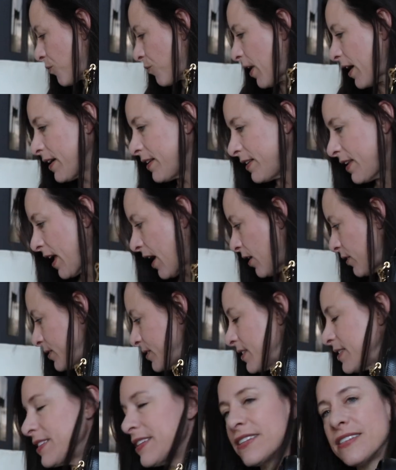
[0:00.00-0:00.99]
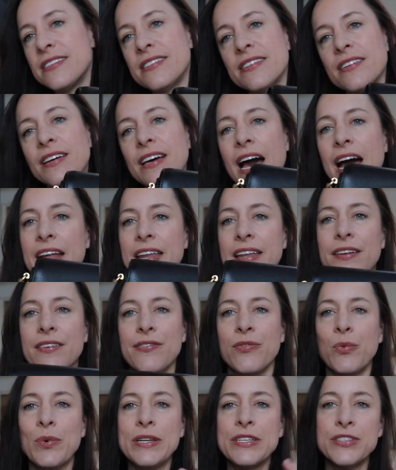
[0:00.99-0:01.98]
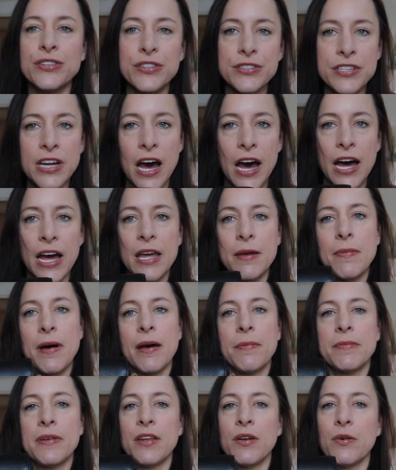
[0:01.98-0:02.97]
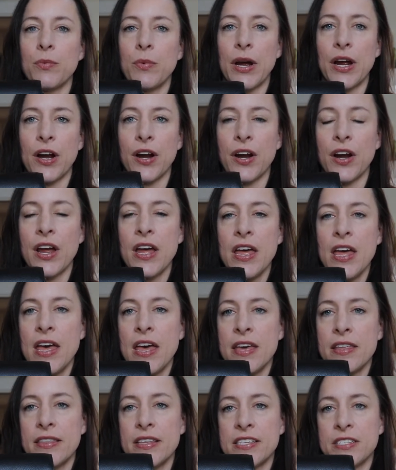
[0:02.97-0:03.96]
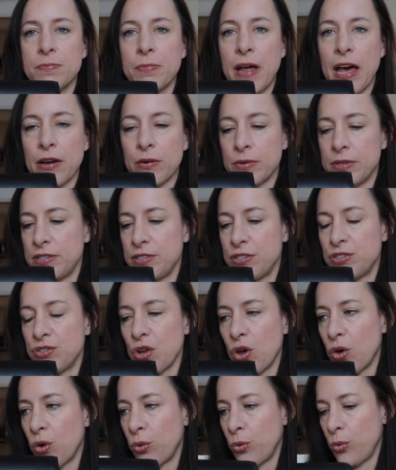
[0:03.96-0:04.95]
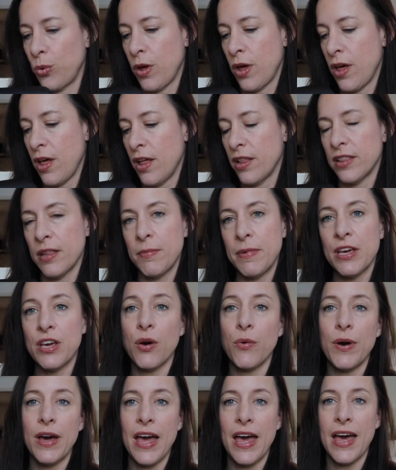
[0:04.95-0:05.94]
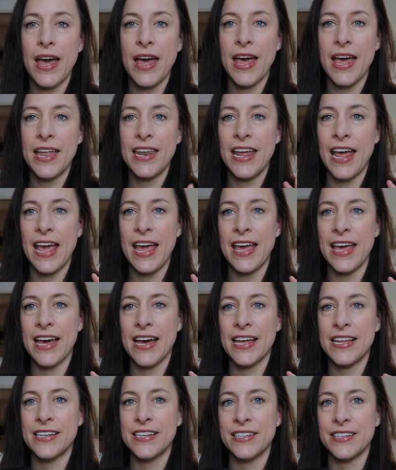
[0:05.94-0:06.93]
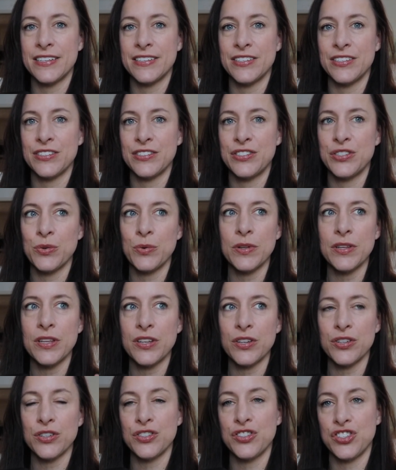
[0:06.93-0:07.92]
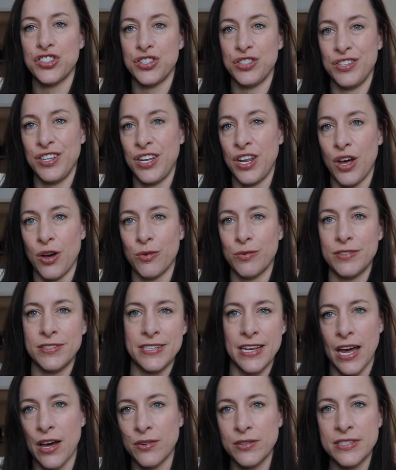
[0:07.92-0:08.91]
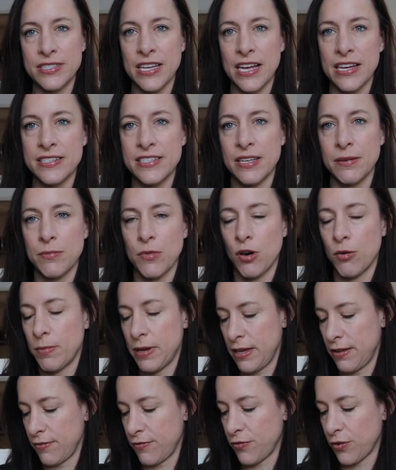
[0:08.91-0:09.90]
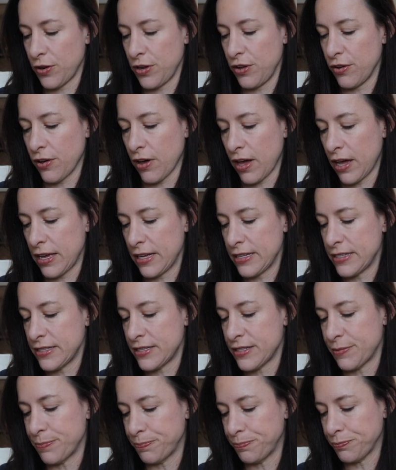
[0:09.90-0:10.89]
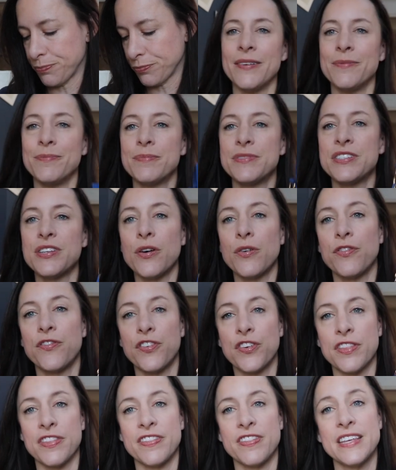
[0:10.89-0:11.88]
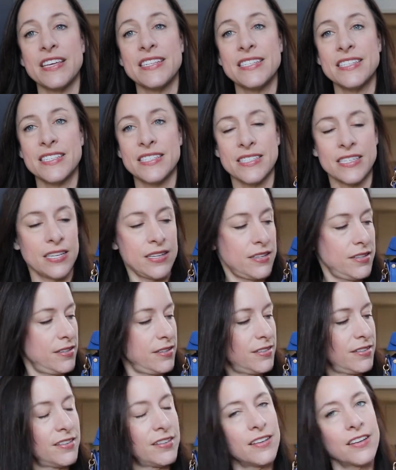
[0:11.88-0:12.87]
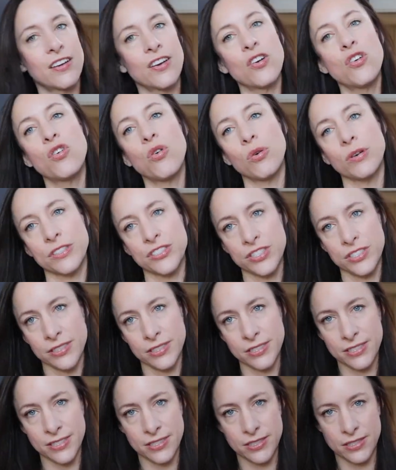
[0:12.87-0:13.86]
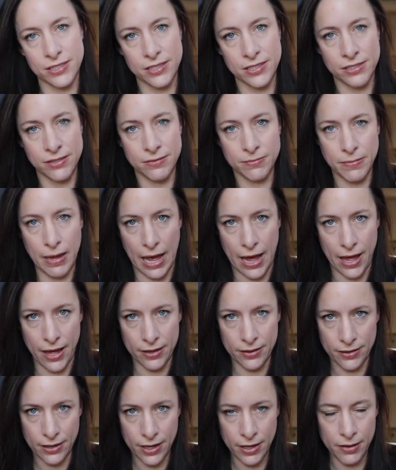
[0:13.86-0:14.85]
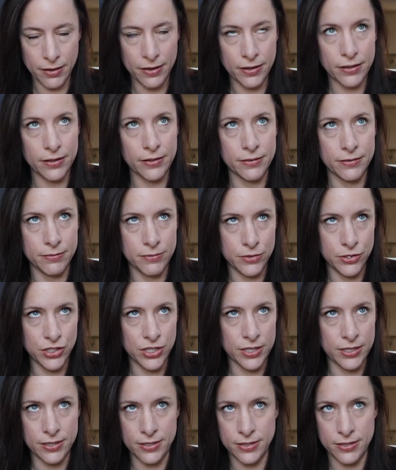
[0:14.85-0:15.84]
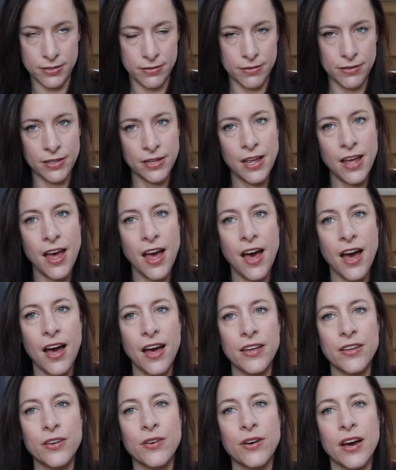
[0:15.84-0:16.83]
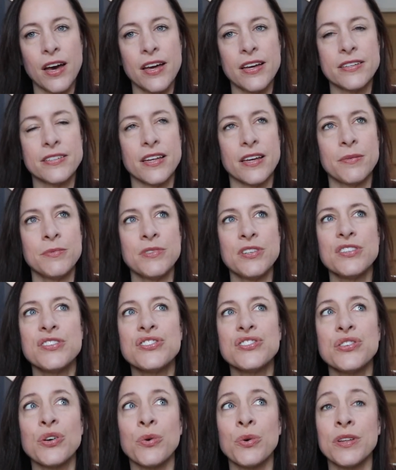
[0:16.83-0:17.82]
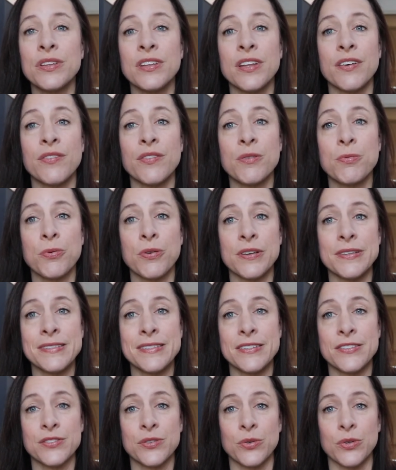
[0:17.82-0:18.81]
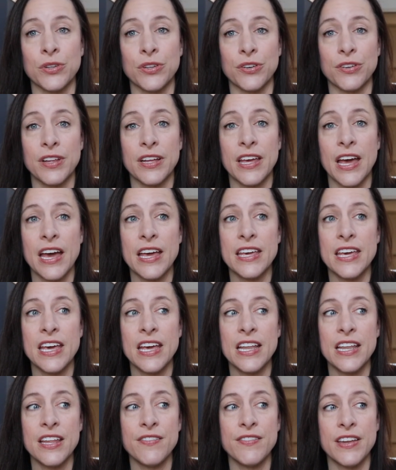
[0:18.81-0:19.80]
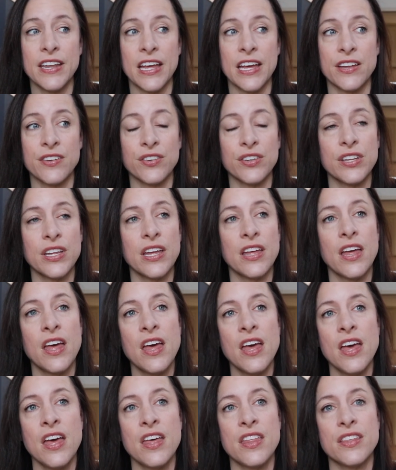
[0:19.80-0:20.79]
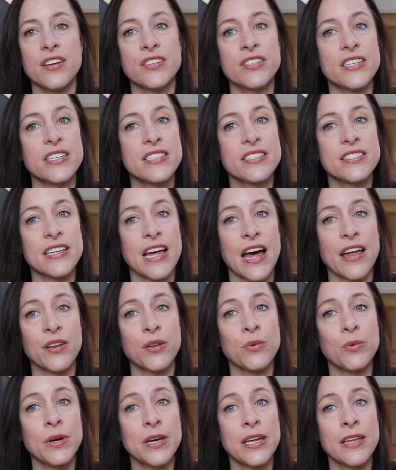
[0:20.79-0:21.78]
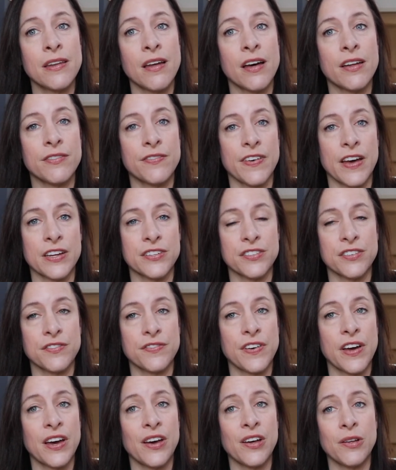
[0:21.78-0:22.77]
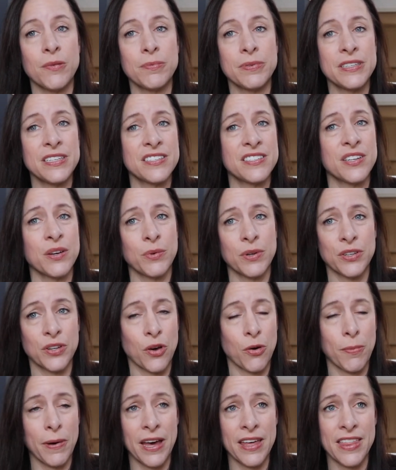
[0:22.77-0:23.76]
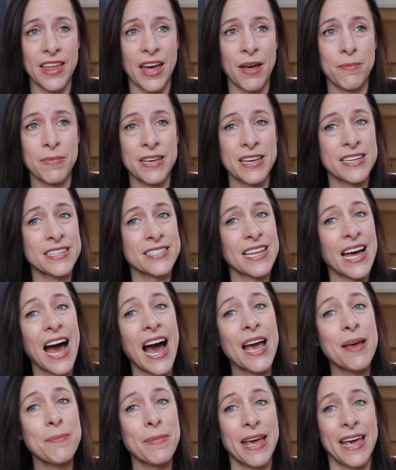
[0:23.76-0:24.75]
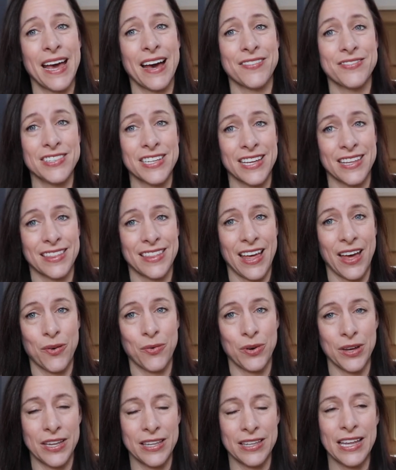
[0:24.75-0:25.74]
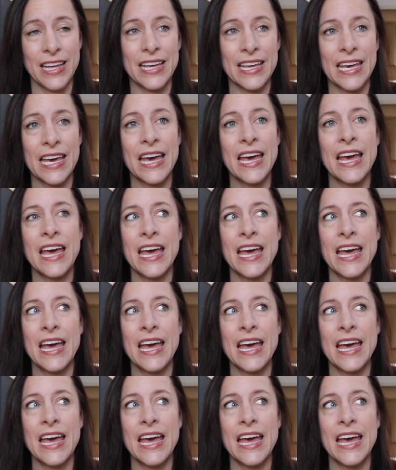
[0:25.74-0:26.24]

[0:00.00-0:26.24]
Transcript: right now, since it's still kind of winter time, I'm gonna wear this black one. So let me go ahead and do a little, you know, downsizing moment for you guys. So for this gorgeous bag, I am just, you guys, I'm just so in love with Proenza Schouler. Like, I can't even handle it. There's a saddle one on Fashionphile. Please no one go buy that because I may have to get that one. Like,